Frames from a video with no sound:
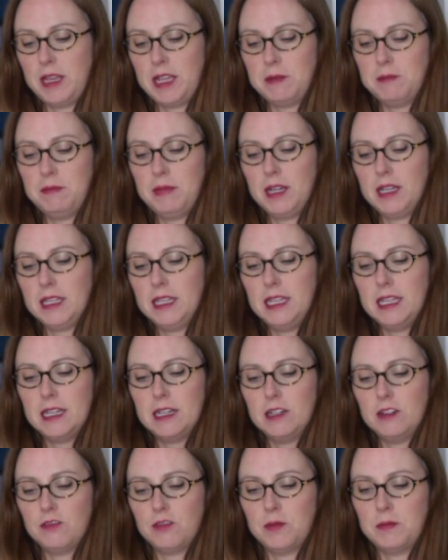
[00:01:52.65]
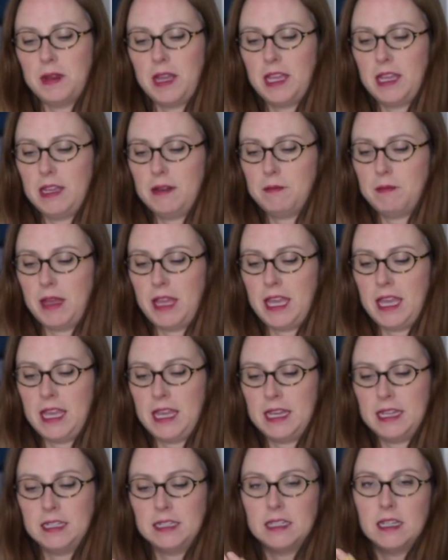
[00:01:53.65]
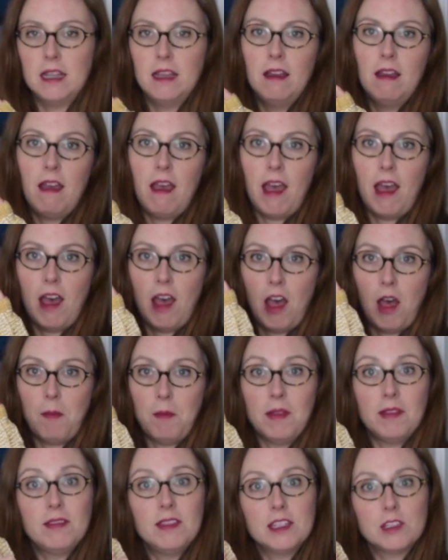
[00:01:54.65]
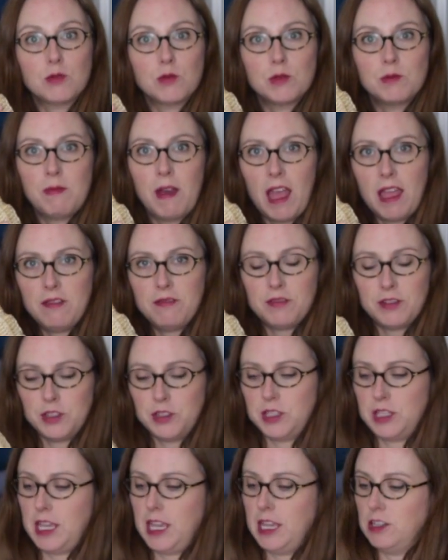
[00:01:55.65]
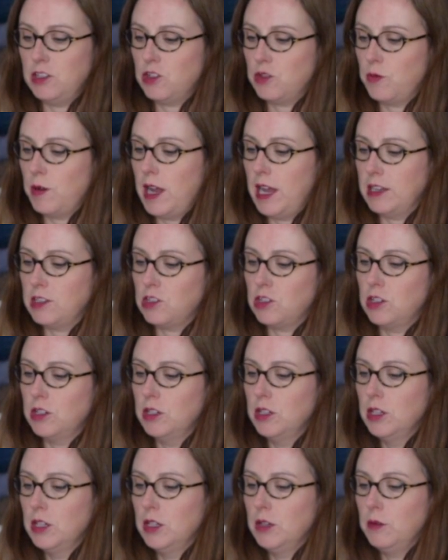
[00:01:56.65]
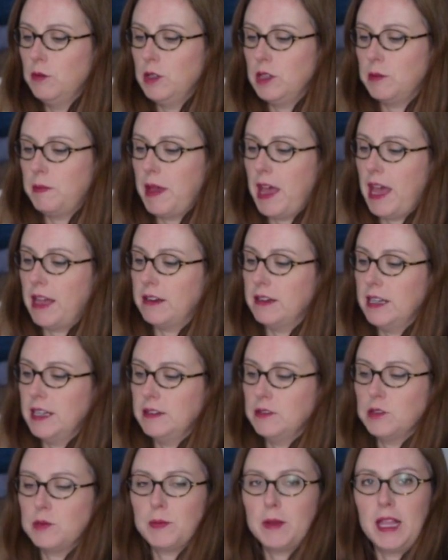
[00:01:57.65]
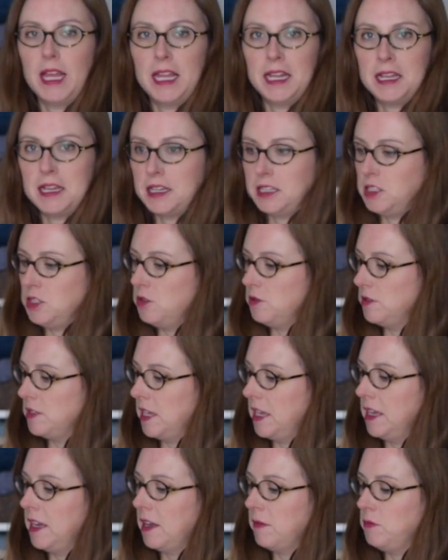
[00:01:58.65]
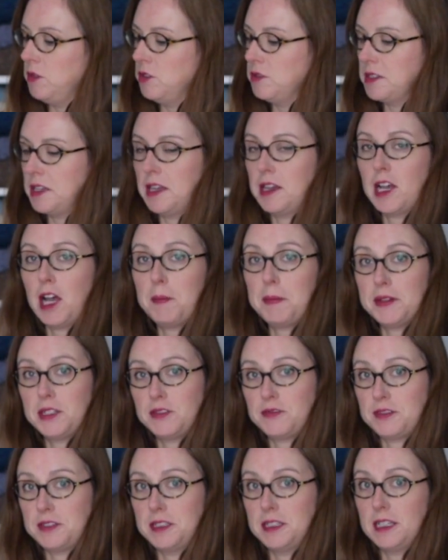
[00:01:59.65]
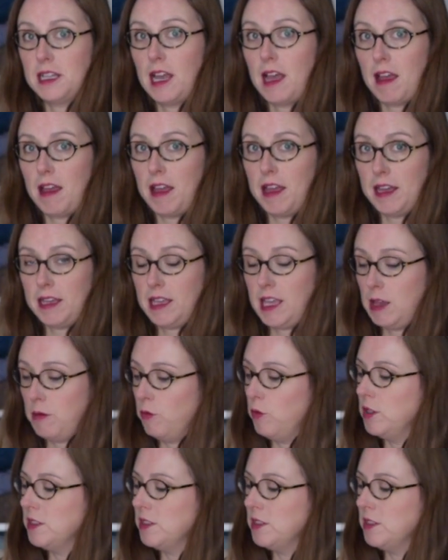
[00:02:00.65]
I can barely get it over my hand. This was my first gauge swatch with the pattern I was planning on using. I'm using a couple different cable.